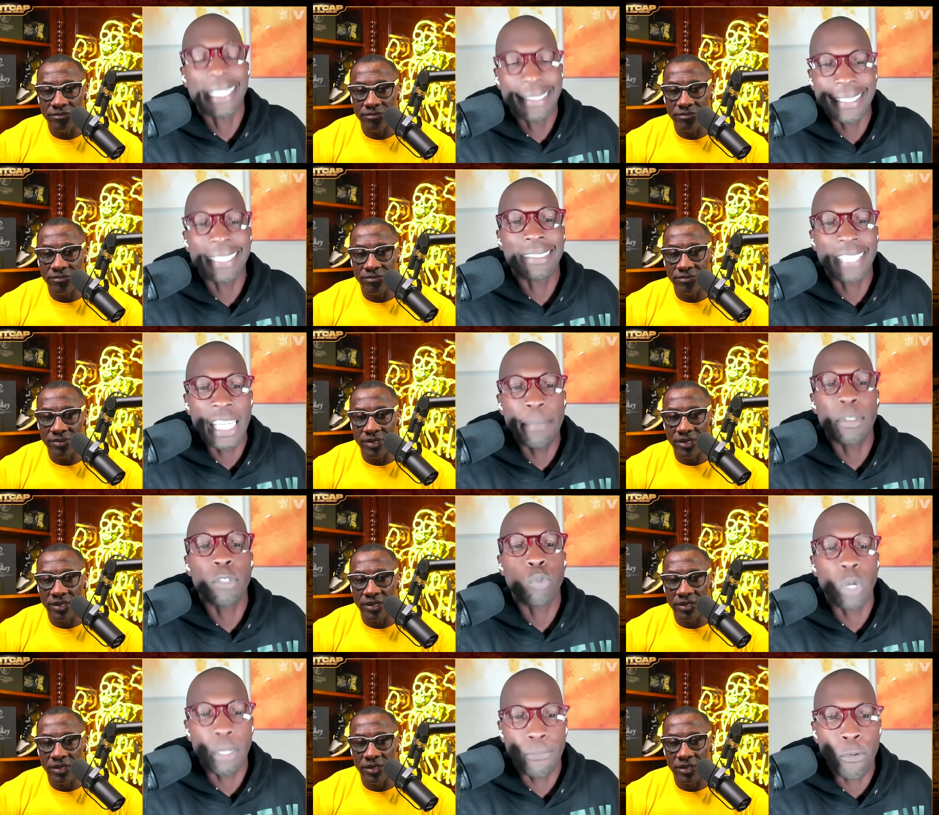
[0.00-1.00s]
Speaker 1: the, t- the team
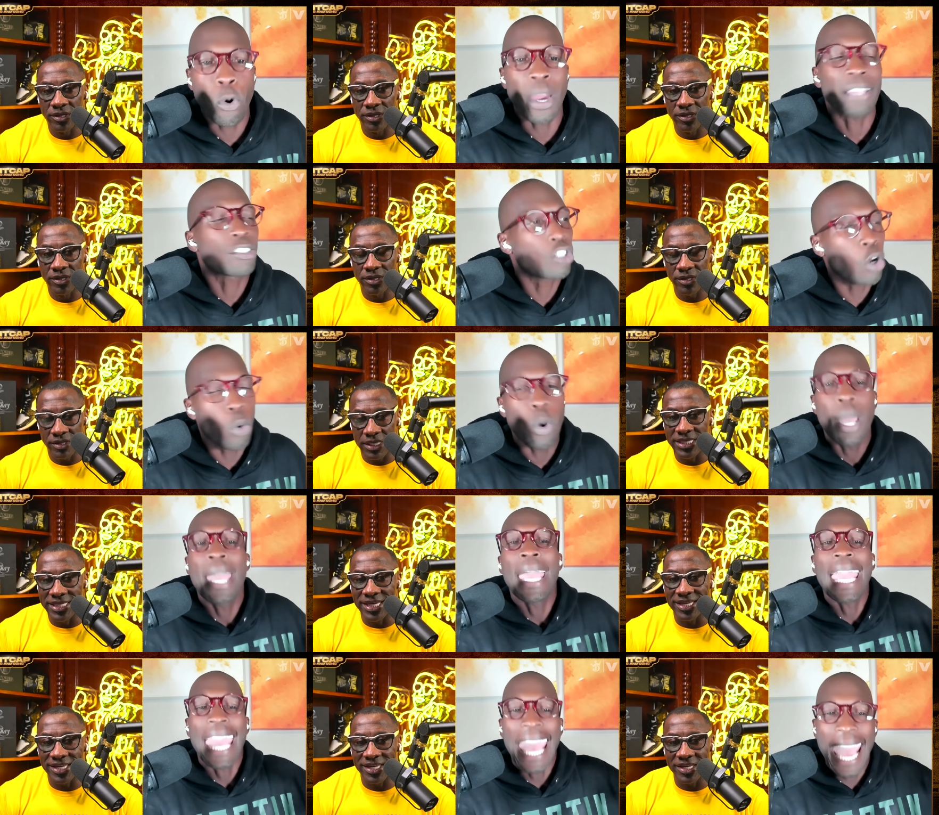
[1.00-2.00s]
is one and four. So
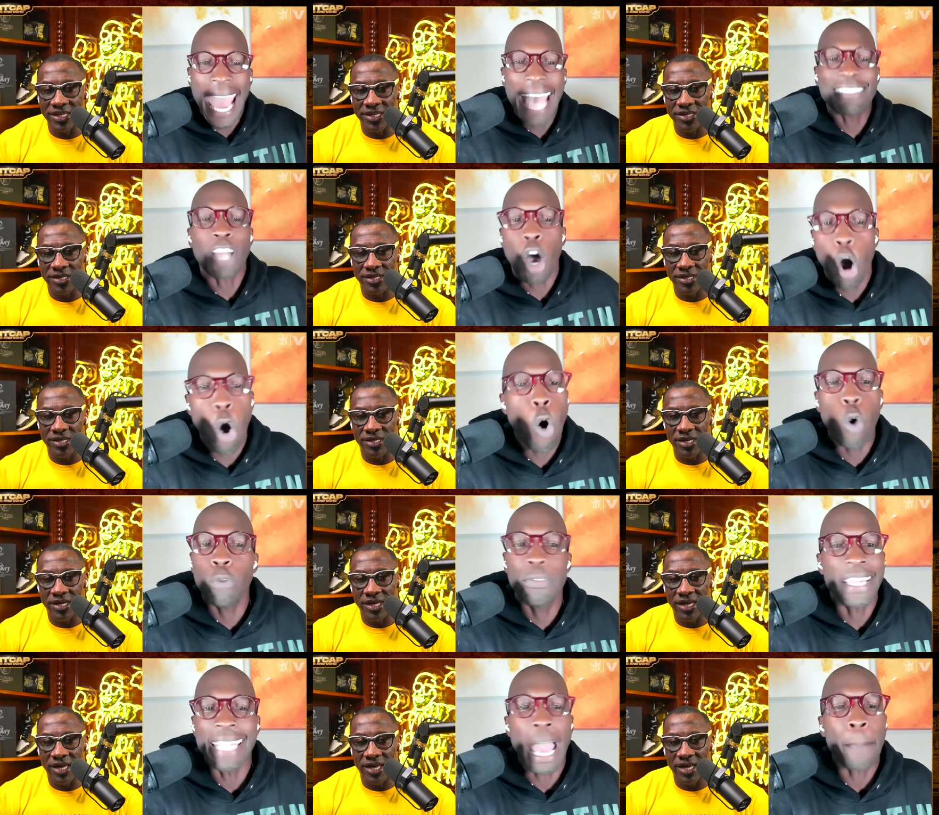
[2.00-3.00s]
as a
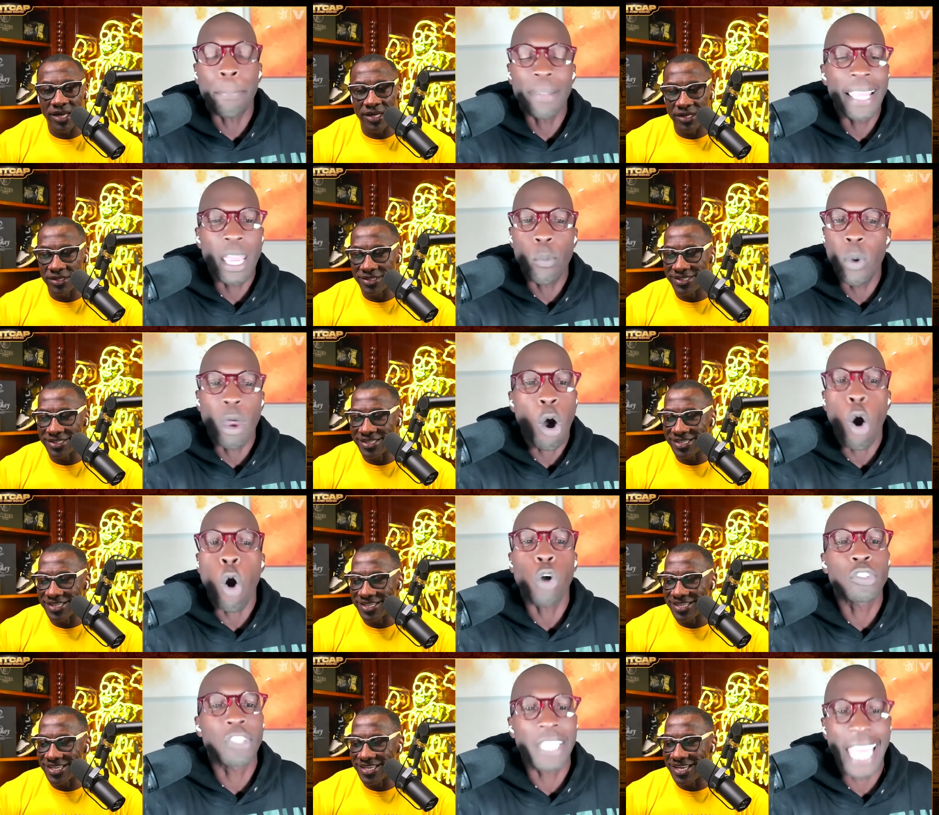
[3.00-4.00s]
whole, they're not playing well
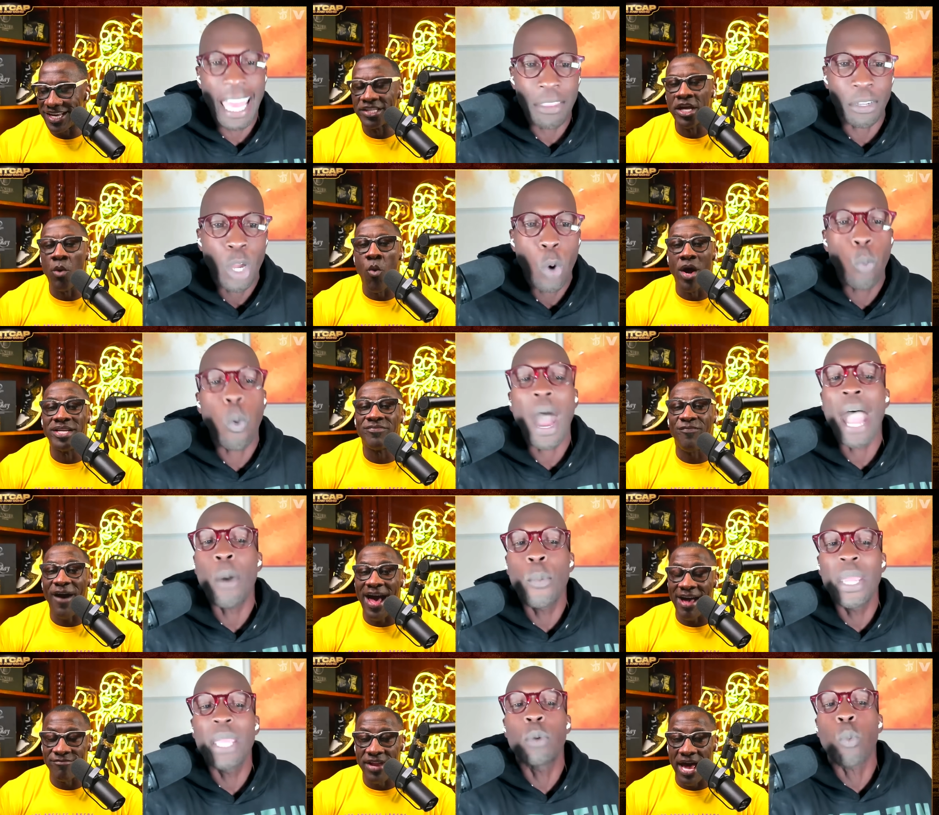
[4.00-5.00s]
altogether. They're one and why
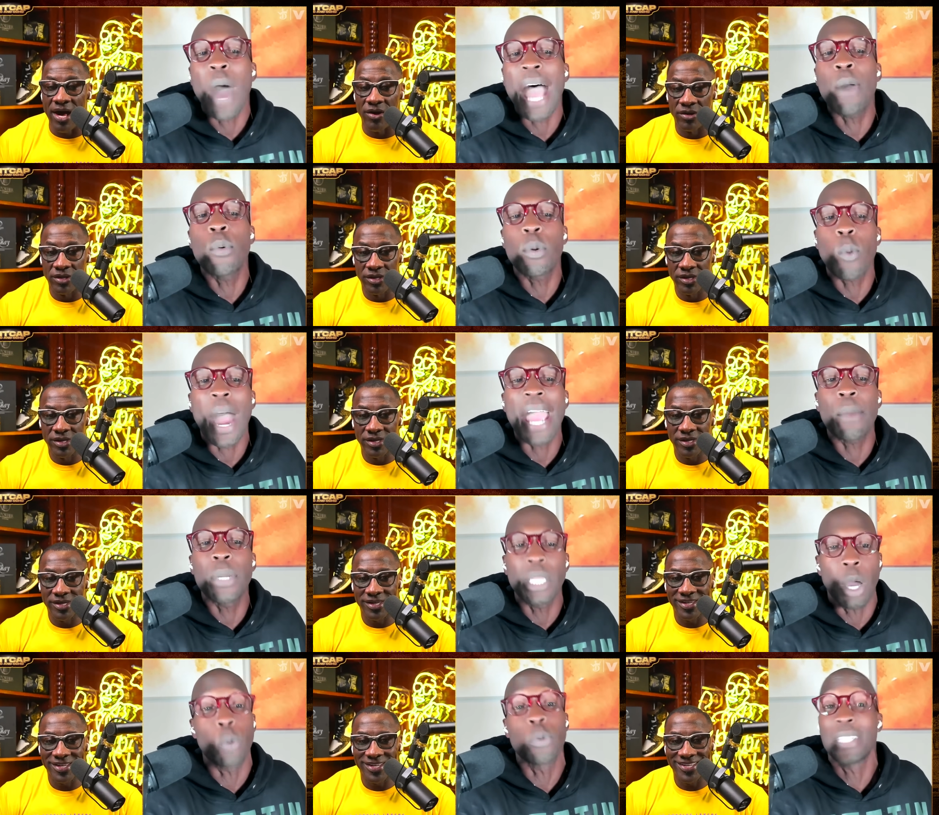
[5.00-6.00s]
five we, now. Why, why are
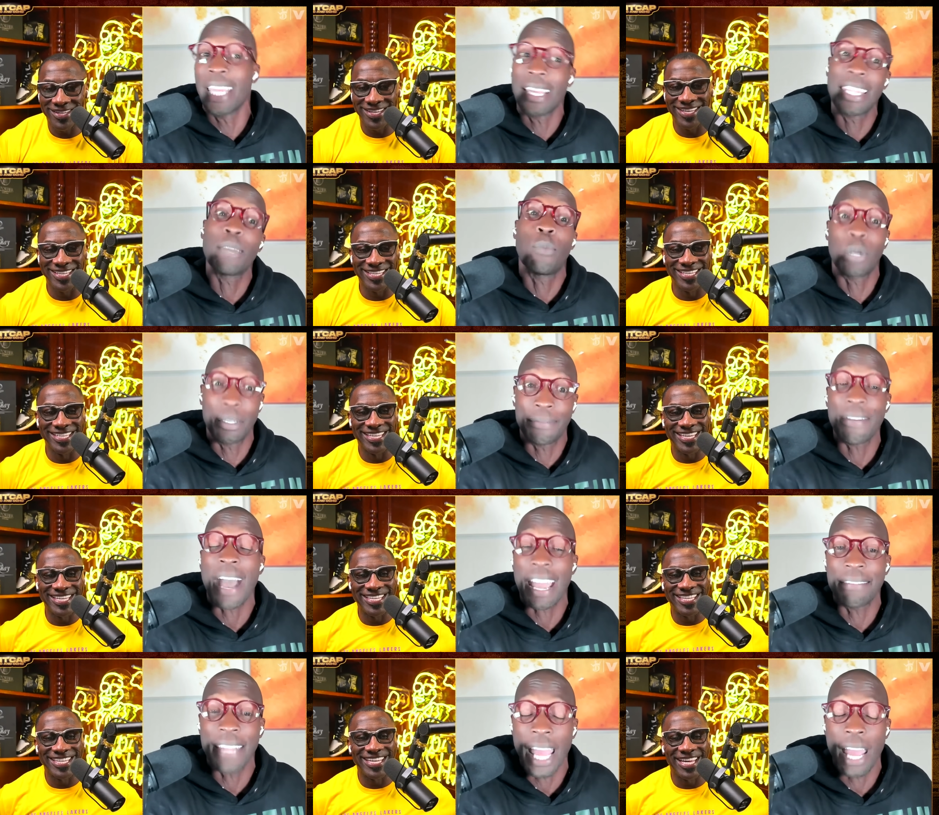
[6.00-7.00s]
we? Oh yeah, they one and
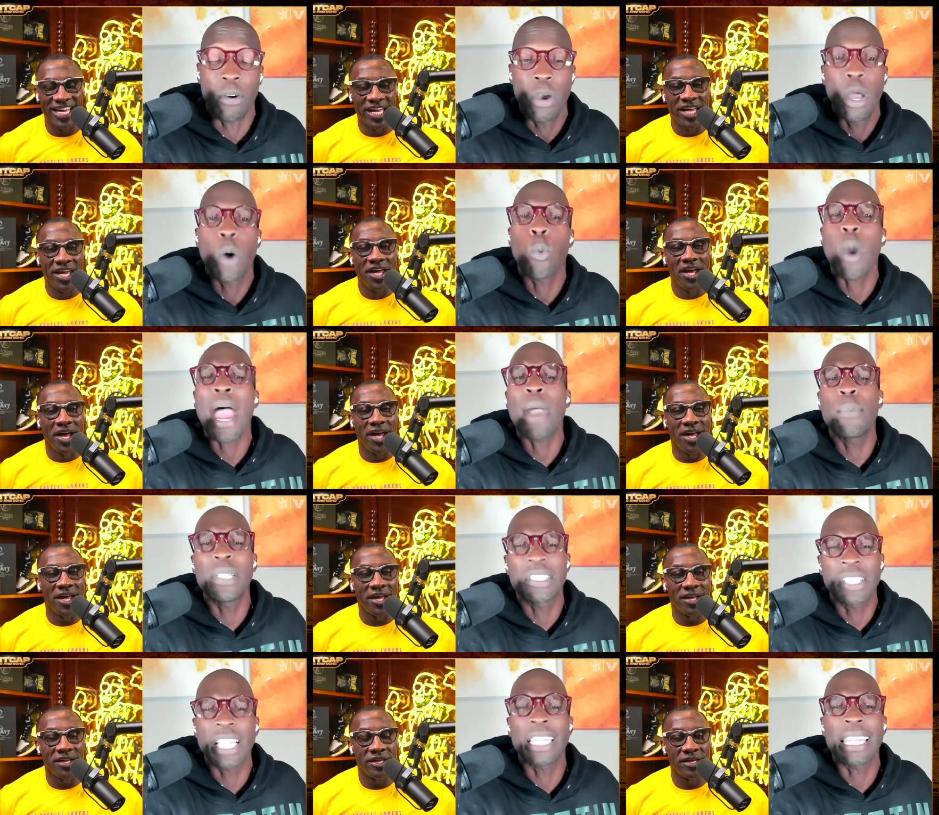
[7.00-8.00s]
five now. Why are
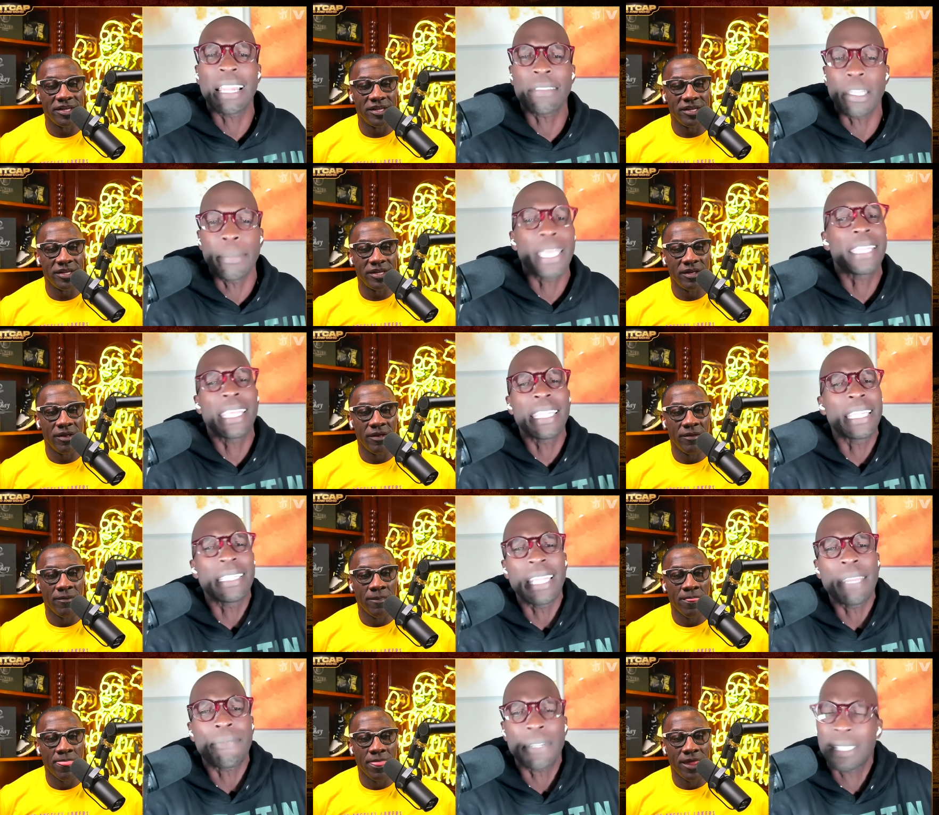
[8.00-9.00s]
we singling out them? And then the
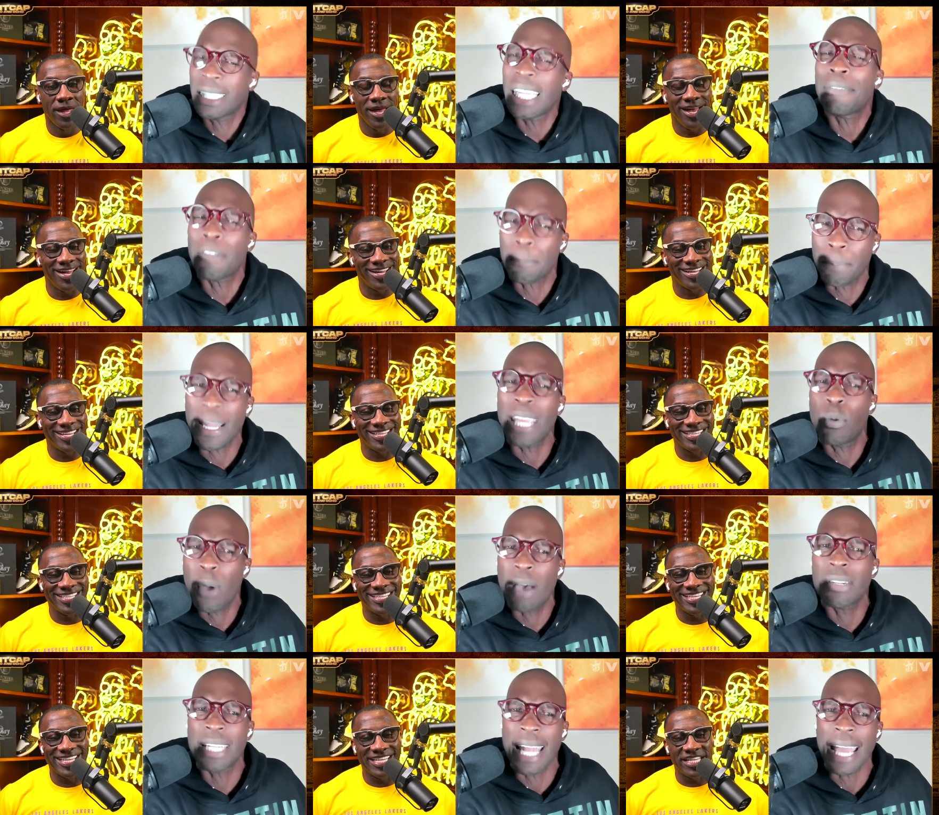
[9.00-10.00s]
defense, defense played
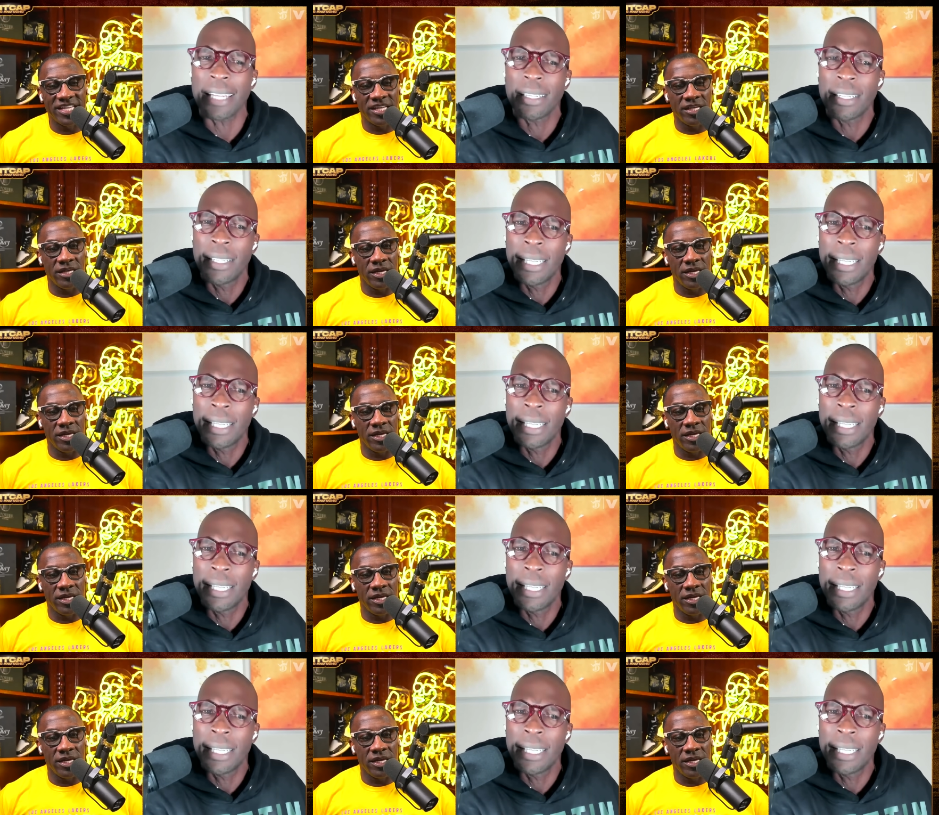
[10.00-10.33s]
well tonight.